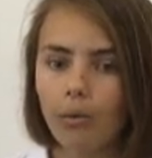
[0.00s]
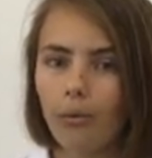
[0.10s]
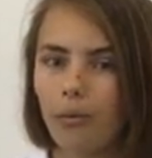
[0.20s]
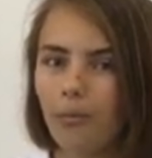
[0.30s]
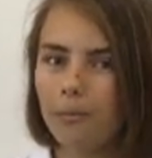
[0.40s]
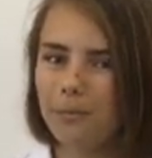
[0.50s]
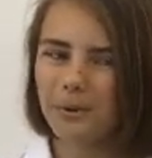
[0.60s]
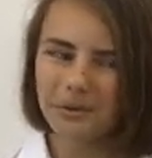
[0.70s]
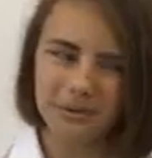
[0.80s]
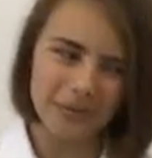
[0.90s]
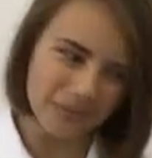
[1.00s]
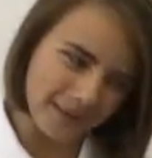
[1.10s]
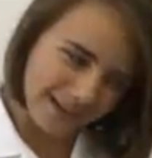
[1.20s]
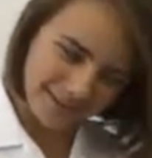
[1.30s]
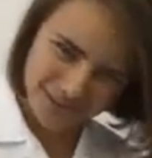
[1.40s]
or pull
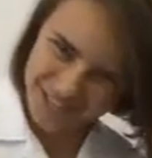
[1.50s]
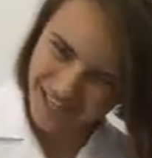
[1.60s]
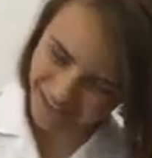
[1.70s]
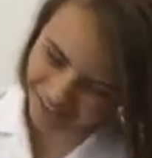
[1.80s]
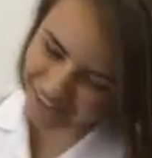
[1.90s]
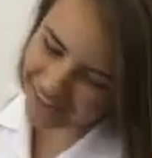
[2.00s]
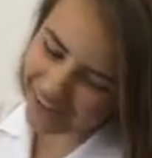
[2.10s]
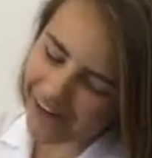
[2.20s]
away her chair.